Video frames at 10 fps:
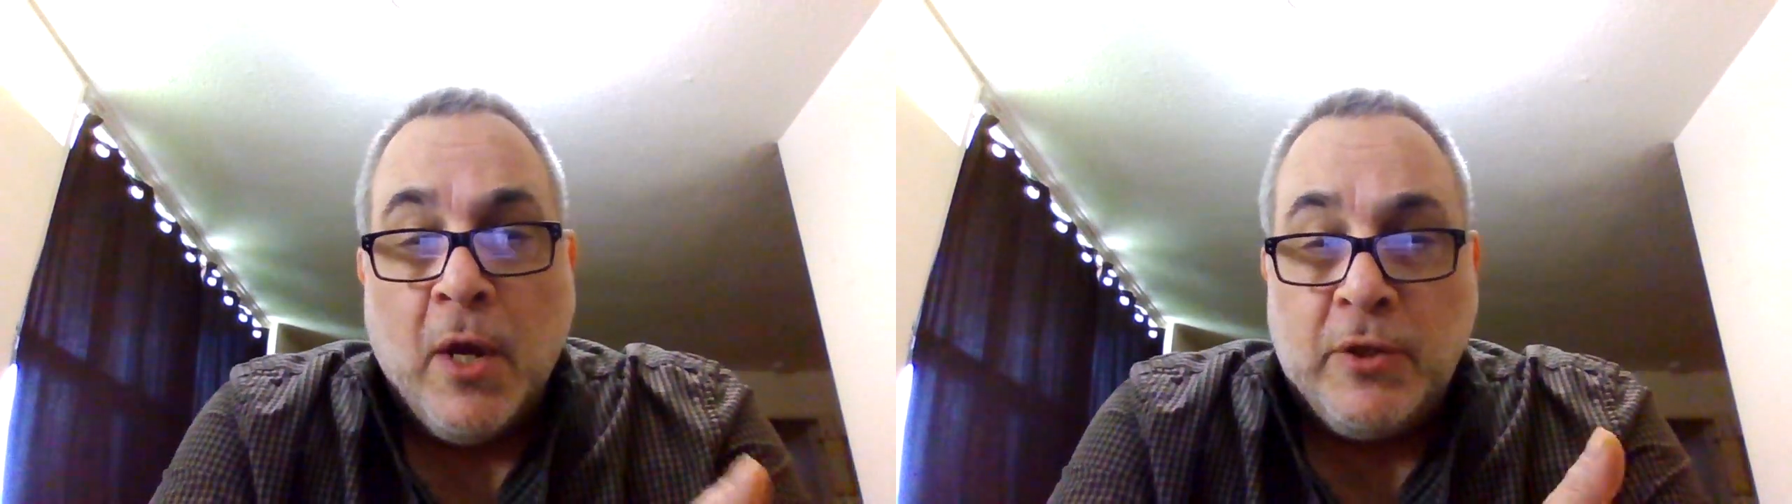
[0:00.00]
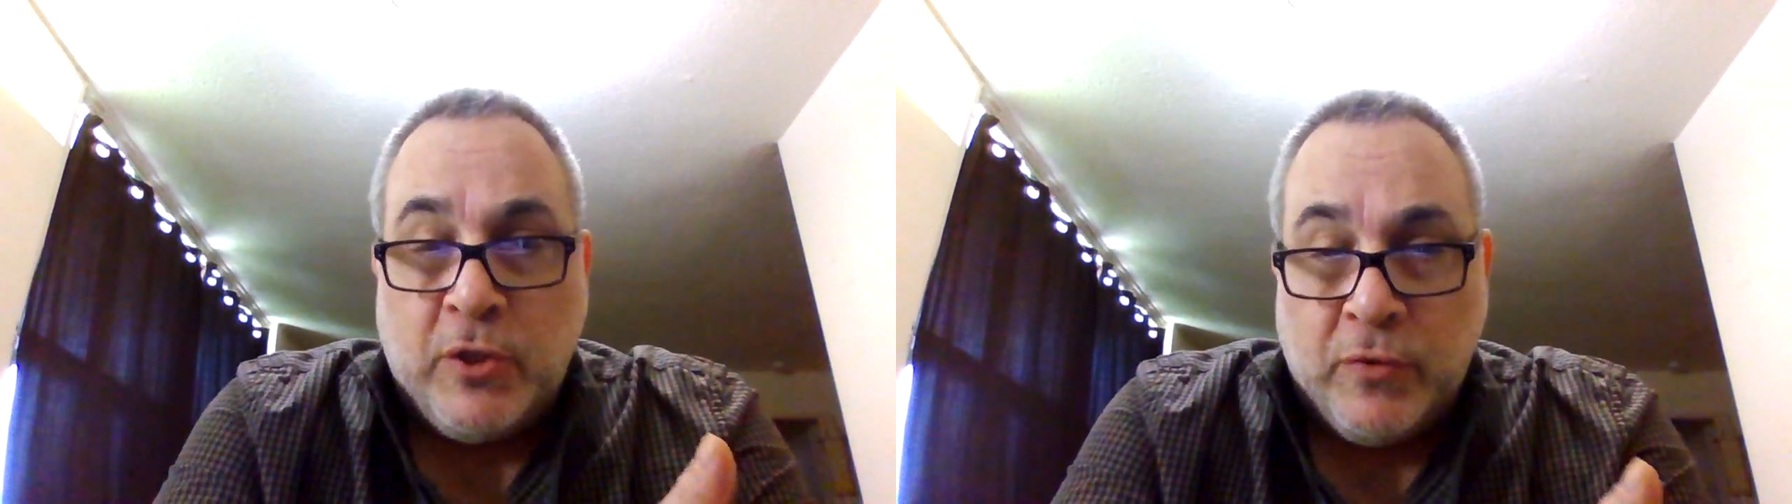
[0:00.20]

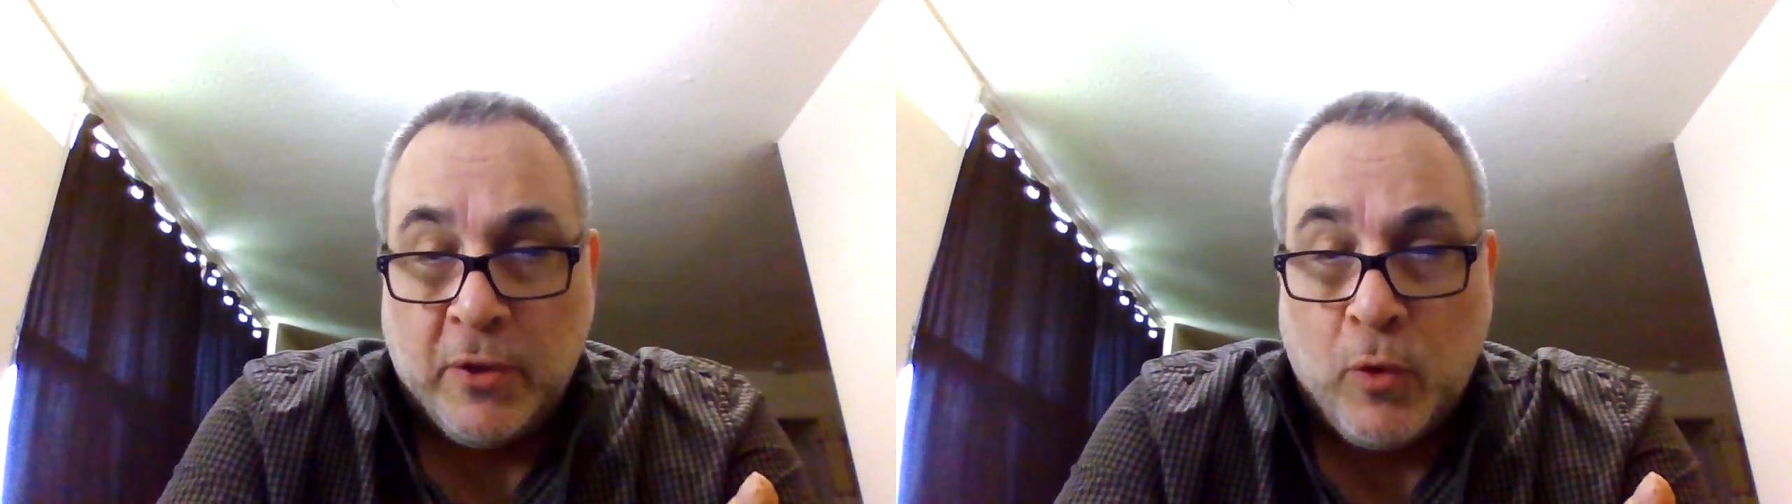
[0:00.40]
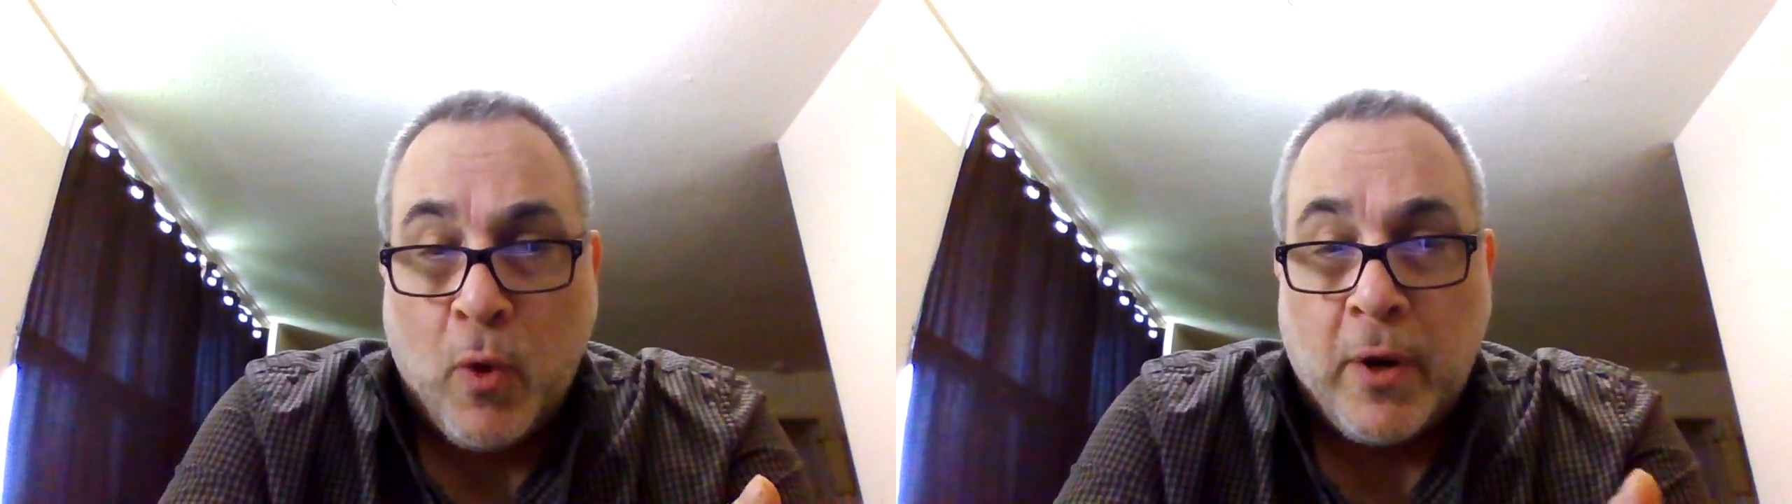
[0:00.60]
to the
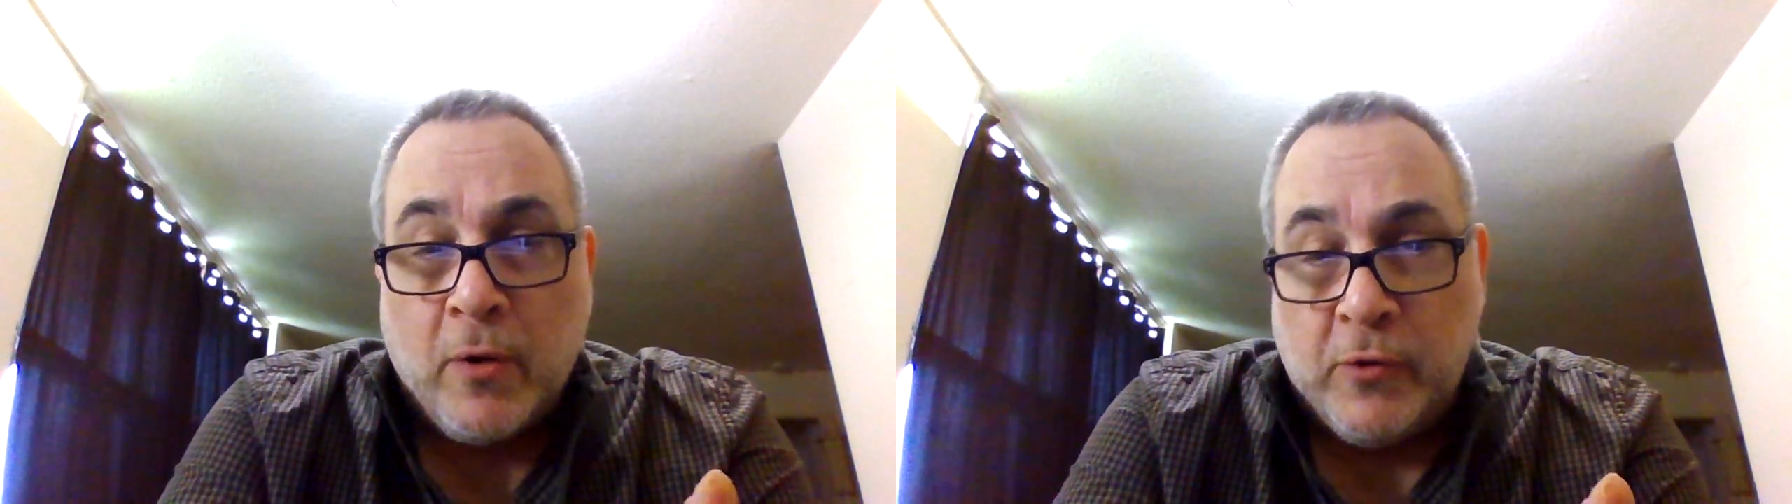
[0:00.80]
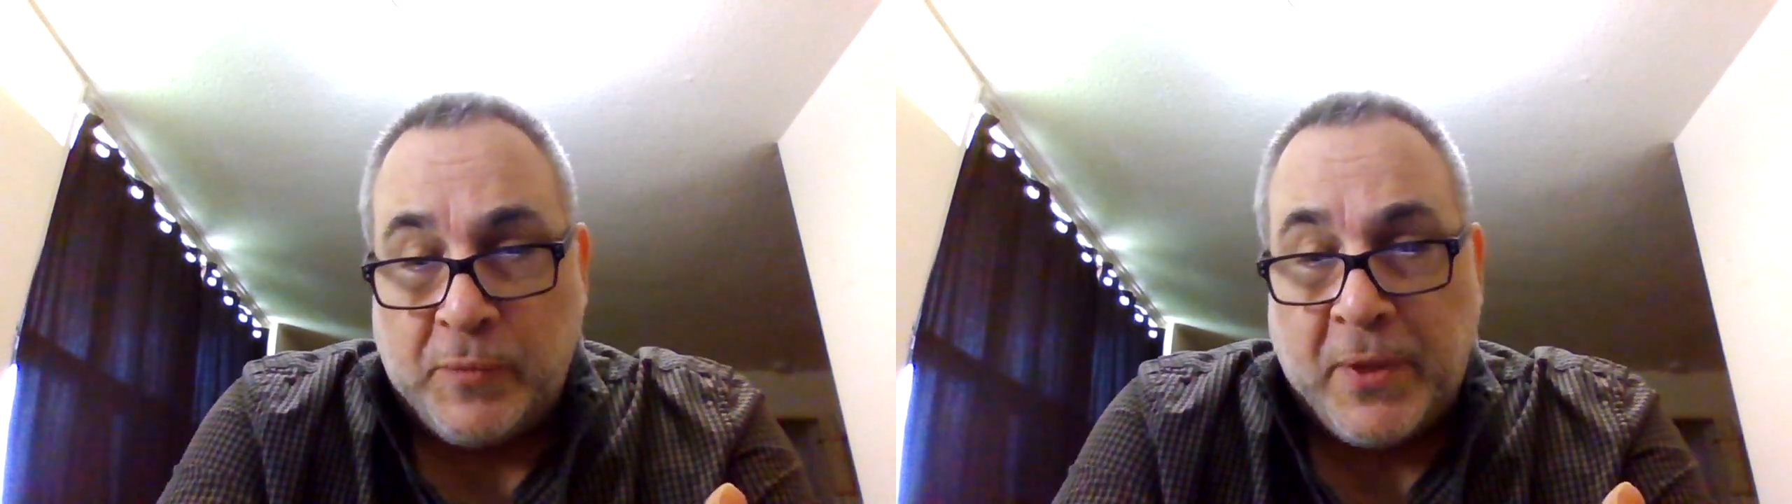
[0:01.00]
lawyer
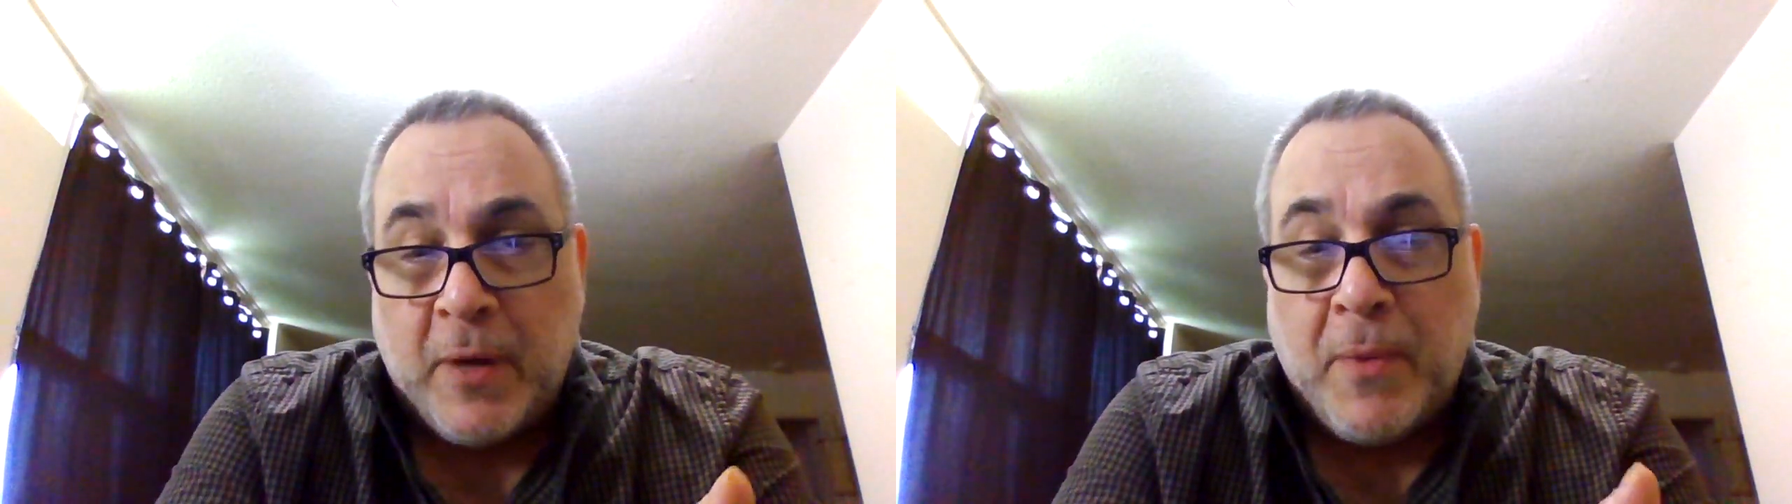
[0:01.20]
who's played